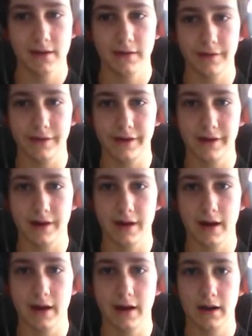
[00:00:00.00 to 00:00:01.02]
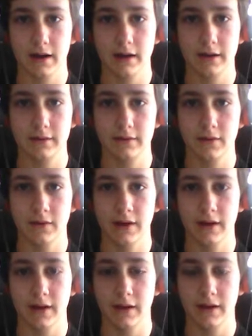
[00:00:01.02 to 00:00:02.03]
The uh,
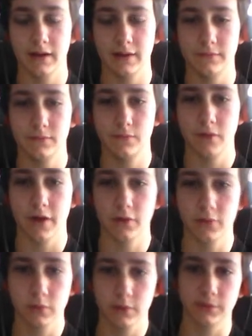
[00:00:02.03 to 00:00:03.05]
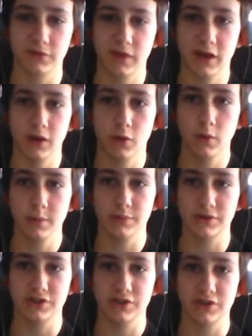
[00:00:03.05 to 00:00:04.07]
uh, other one was Tail Whip,
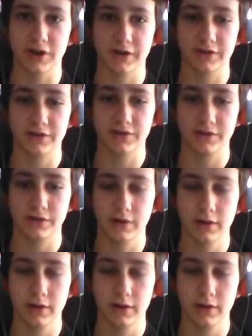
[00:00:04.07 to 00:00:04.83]
which just